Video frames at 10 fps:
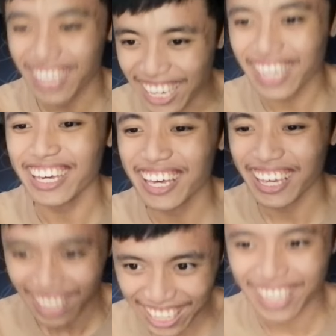Hey,
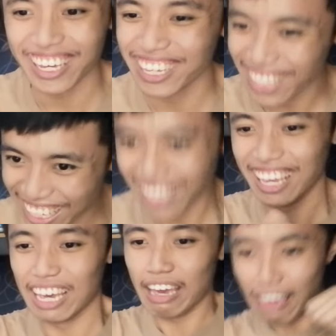hey,
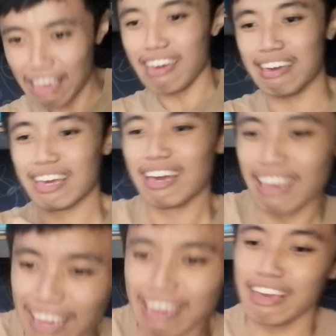hey,
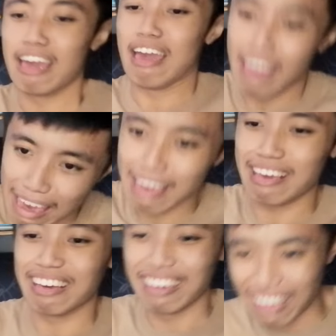hey, hey,
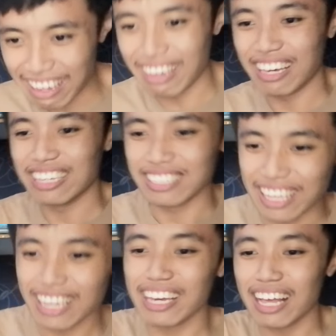hey.
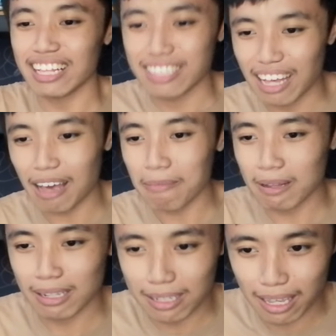Big double,